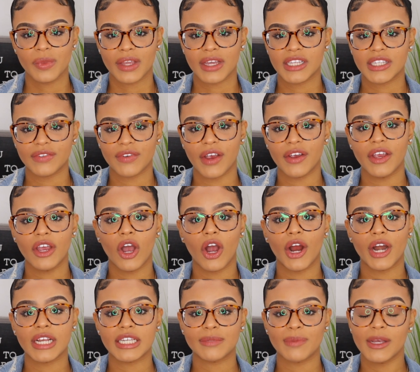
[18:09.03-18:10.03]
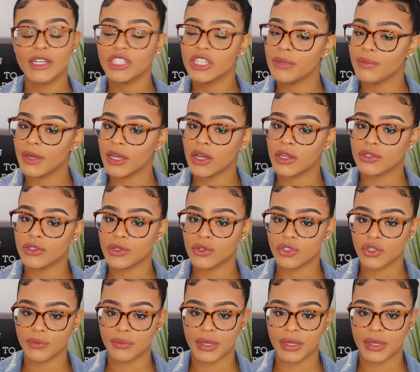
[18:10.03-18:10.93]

it's very hard, especially being on social